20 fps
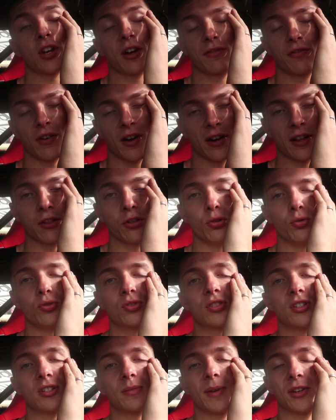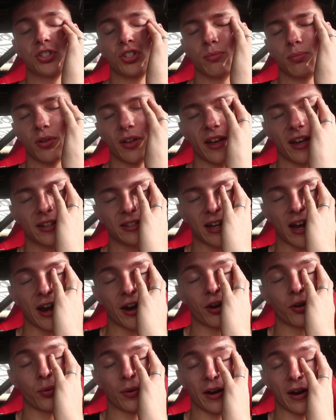check for any loose suspension play,
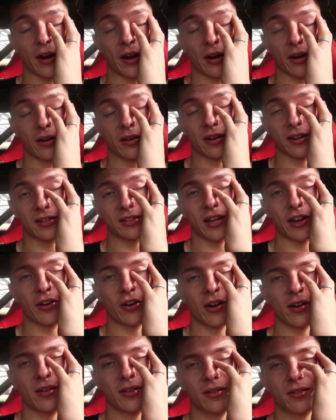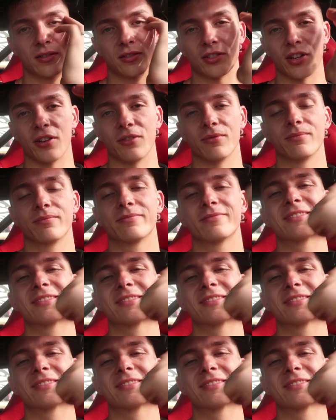tire wear, et cetera. So,